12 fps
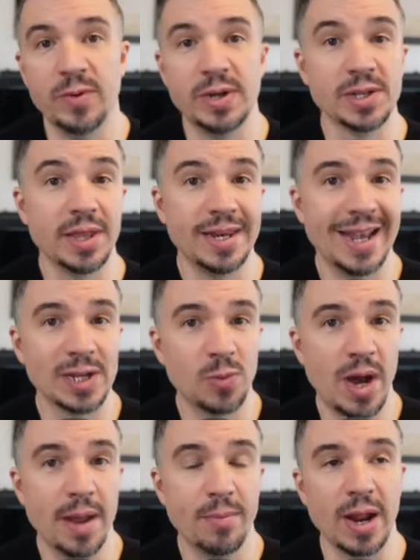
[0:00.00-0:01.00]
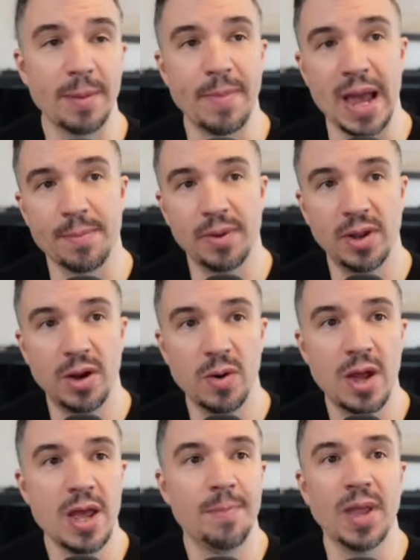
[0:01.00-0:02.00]
If we saw the DXY break back
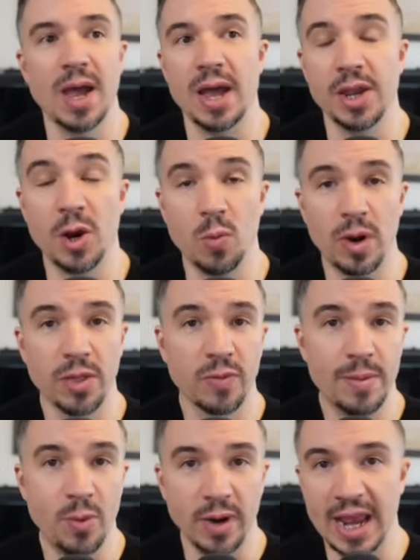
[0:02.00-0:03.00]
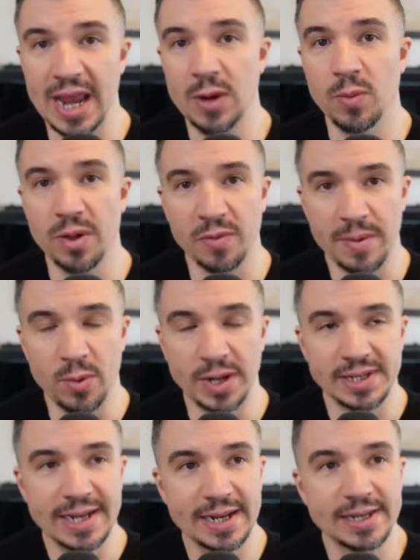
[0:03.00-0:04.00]
below, 103.8,
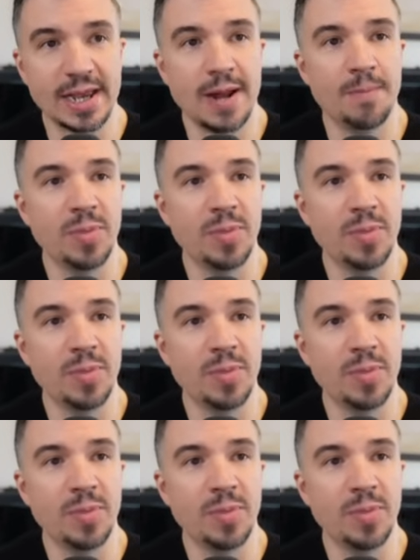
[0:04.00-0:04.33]
103.6,